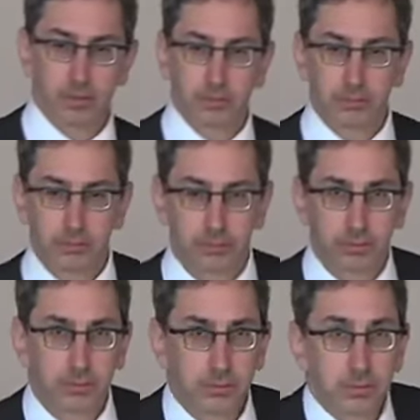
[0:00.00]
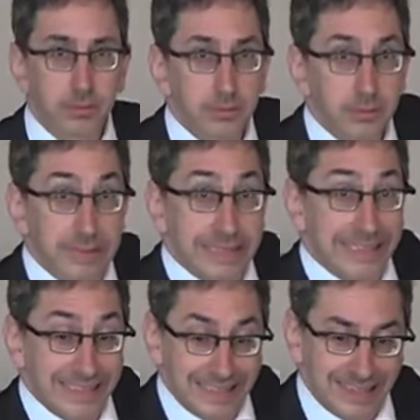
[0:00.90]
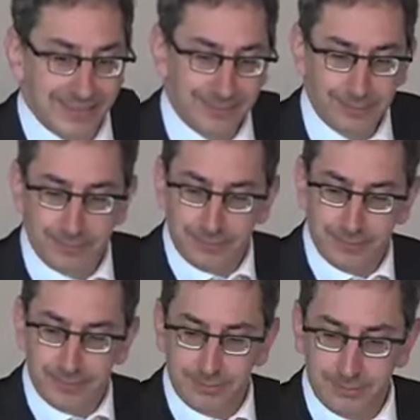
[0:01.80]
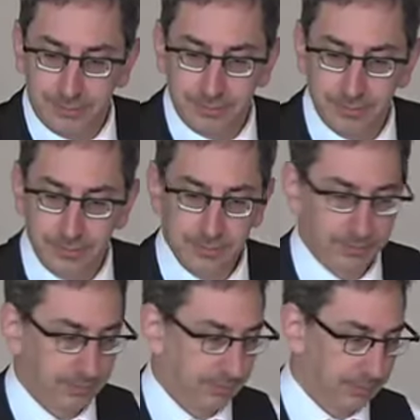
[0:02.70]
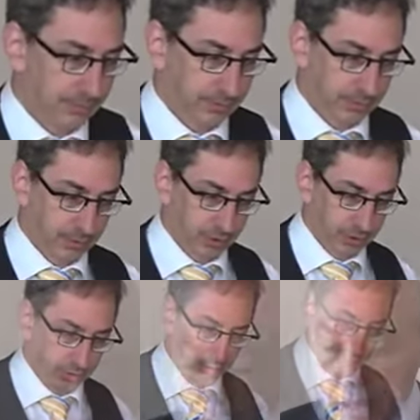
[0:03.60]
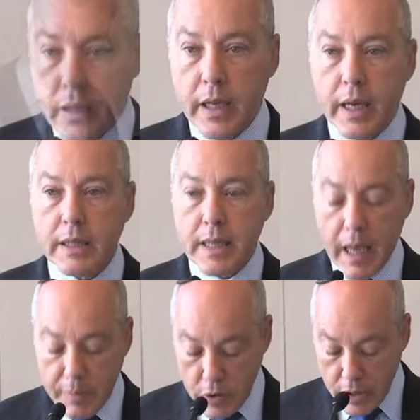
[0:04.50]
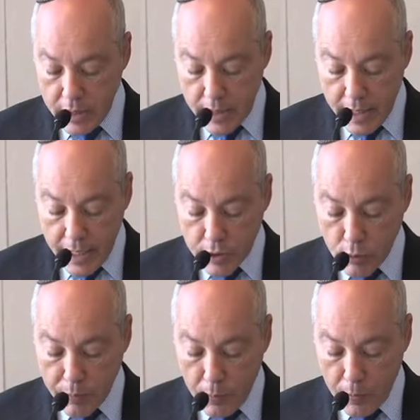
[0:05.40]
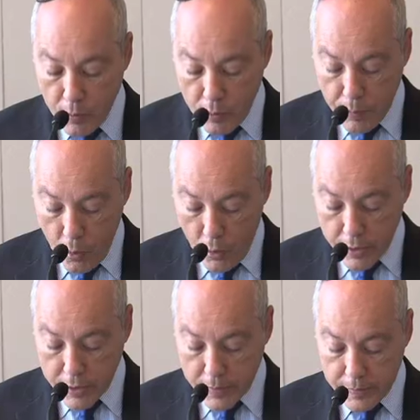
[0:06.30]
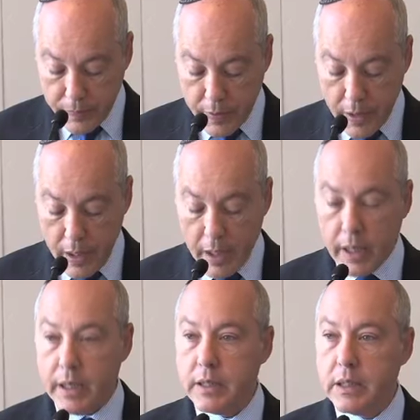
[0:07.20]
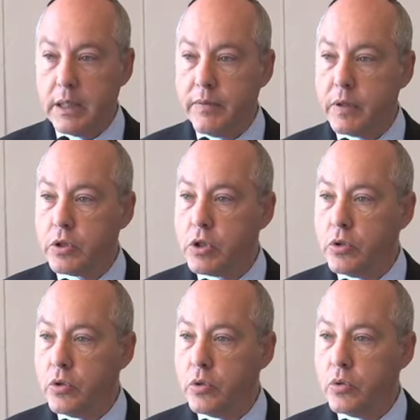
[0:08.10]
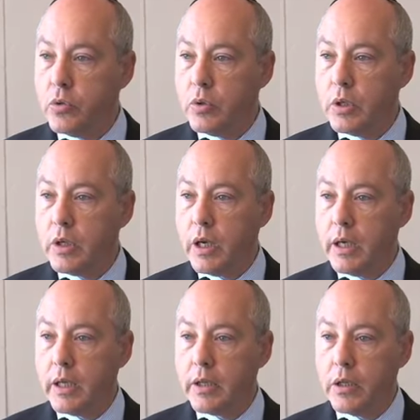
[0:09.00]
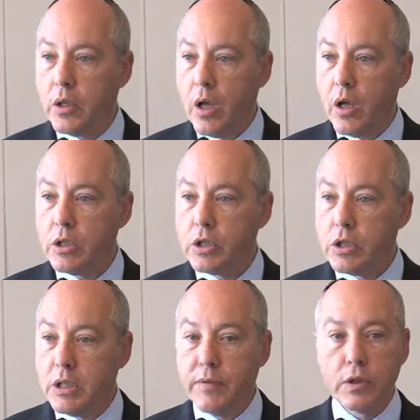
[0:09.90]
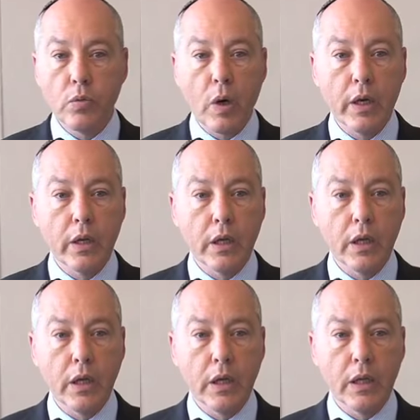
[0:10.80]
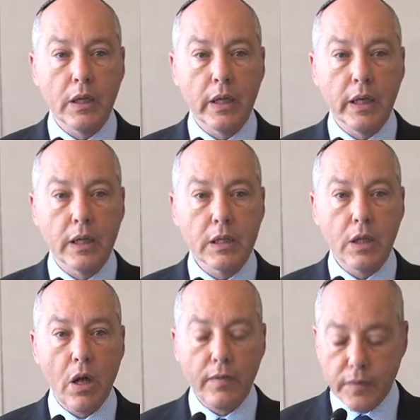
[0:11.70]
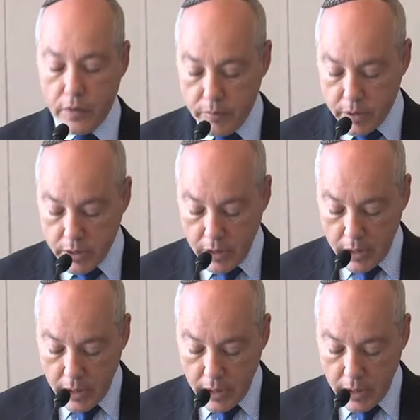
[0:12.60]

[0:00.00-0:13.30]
Jordy will be going through the facts before we start, to give you a heads up. The next tab you'll see is an extra report delivered to one of the litigants' law firms.